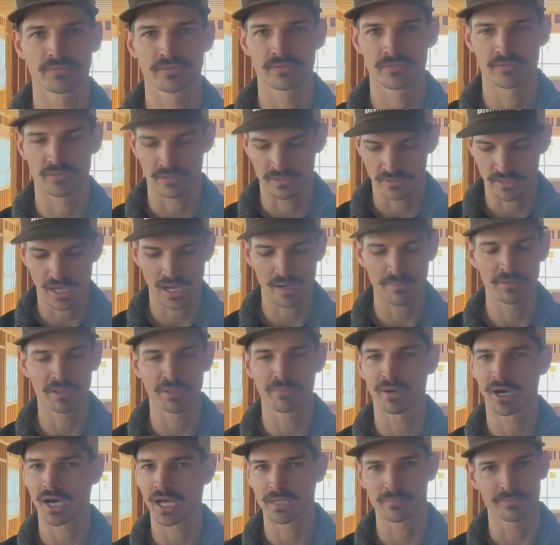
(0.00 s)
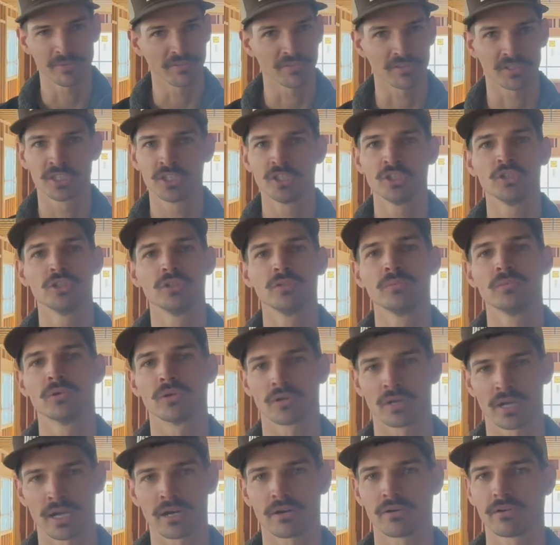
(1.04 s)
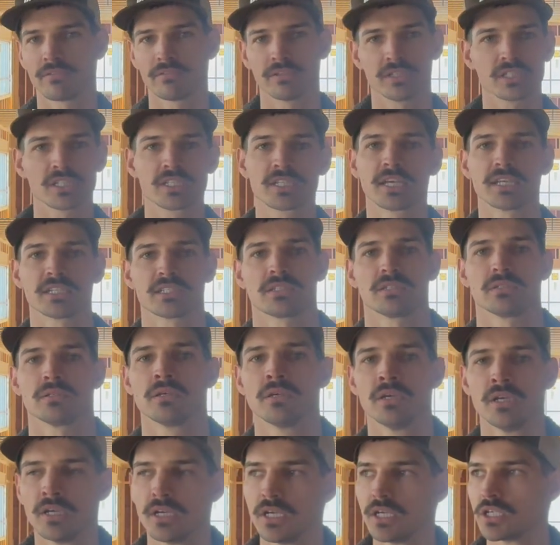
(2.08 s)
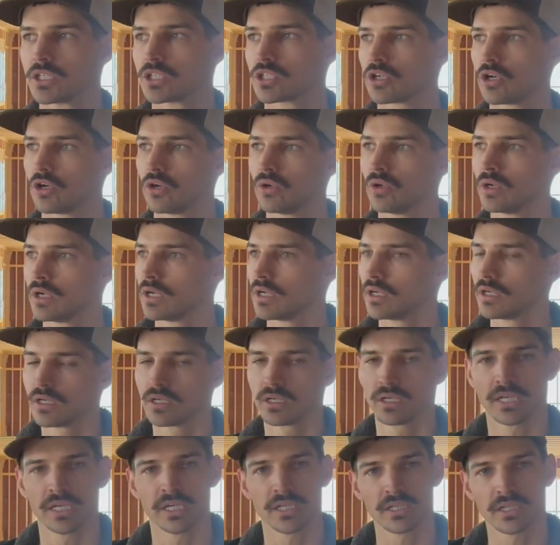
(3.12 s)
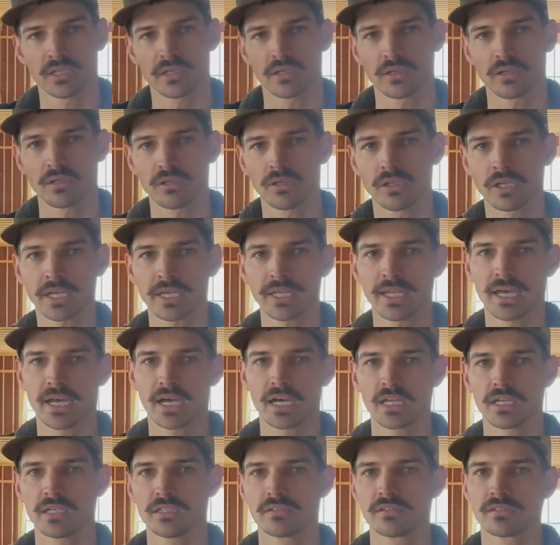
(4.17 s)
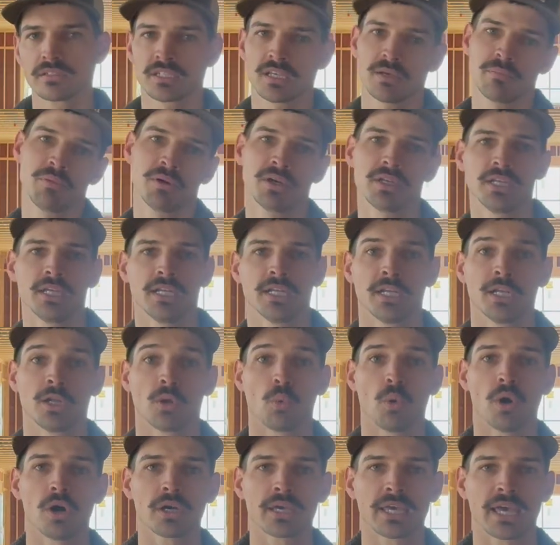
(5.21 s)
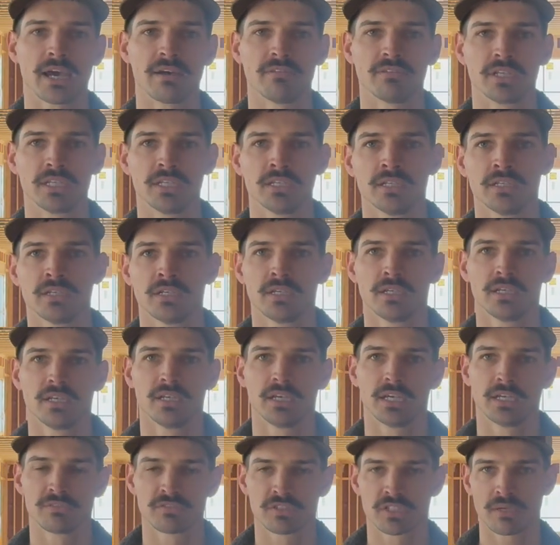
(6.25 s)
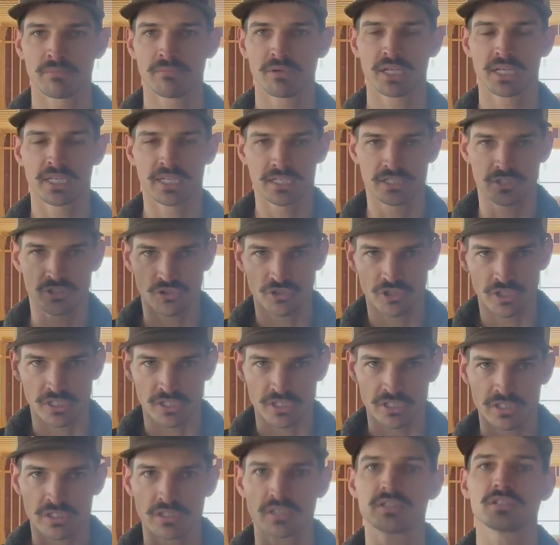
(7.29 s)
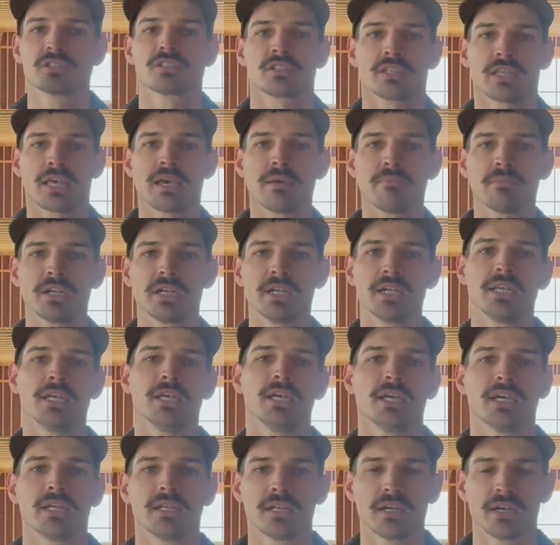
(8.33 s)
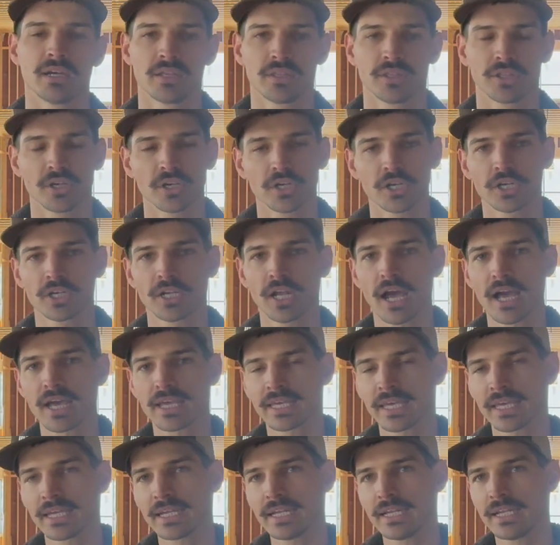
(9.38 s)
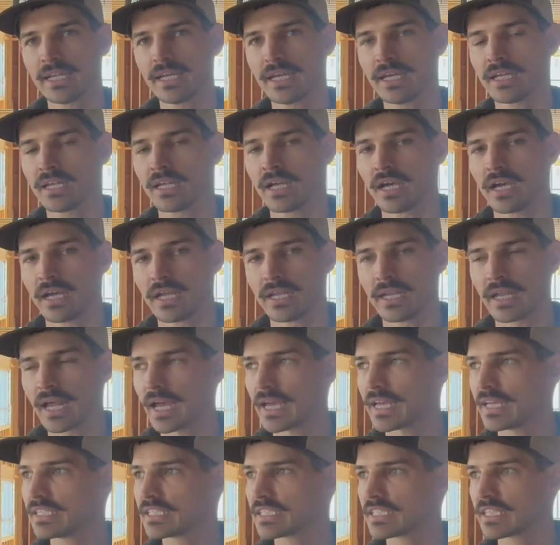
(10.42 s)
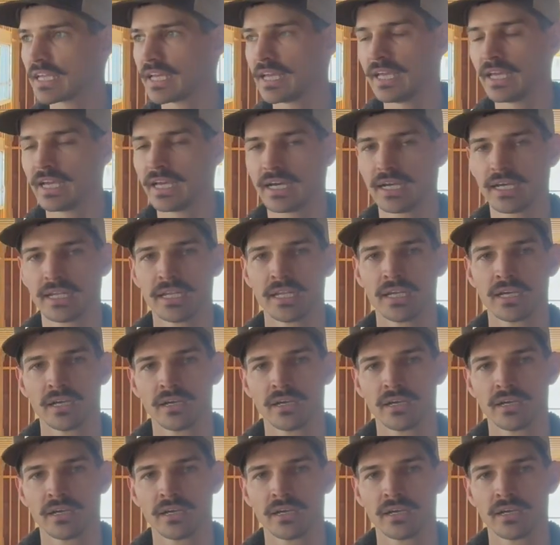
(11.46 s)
the top and the bottom of the cube, or however it's tested. So in looking at, say, putting it in a wall cavity, if somebody is just slamming it in, they're not getting it nice and